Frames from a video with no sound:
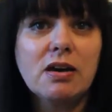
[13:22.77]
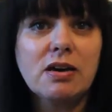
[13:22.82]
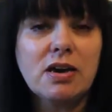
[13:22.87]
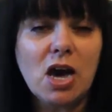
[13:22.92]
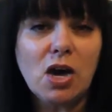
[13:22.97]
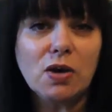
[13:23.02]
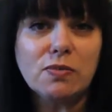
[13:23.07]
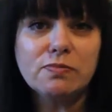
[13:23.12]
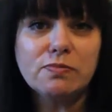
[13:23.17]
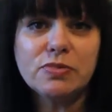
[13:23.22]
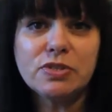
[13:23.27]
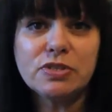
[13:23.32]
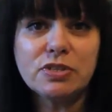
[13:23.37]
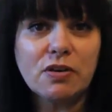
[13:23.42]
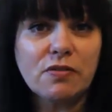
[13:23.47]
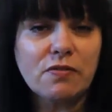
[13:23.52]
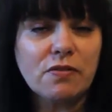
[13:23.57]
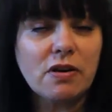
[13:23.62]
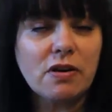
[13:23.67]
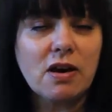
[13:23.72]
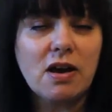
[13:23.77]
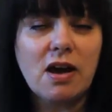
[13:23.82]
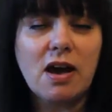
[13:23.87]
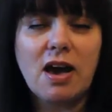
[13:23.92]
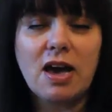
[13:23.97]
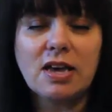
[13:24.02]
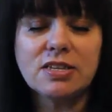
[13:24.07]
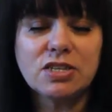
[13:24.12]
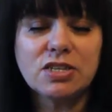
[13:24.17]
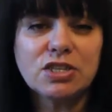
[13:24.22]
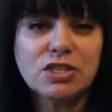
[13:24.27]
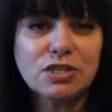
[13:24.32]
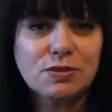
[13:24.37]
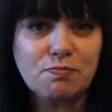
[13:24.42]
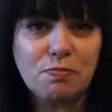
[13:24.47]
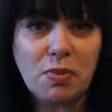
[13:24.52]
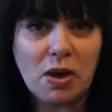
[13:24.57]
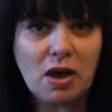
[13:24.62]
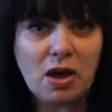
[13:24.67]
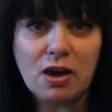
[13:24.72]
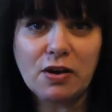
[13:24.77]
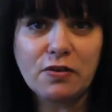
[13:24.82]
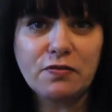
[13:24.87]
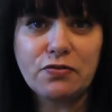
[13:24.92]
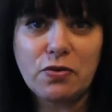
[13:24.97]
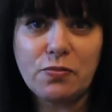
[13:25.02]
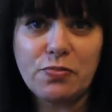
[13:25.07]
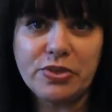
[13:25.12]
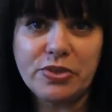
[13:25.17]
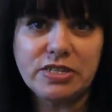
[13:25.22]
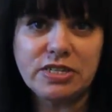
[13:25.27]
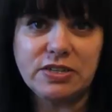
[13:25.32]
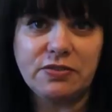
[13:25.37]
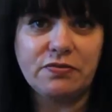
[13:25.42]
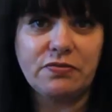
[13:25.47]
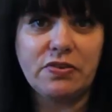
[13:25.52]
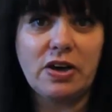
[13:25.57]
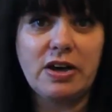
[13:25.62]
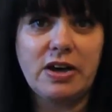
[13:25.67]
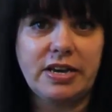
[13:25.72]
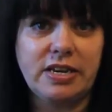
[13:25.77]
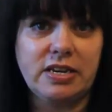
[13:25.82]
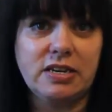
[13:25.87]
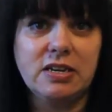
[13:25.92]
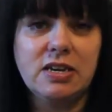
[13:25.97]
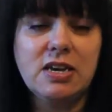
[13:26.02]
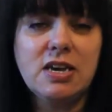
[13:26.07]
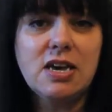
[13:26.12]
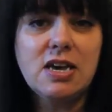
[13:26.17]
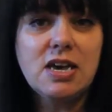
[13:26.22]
comes as a spark from the divine.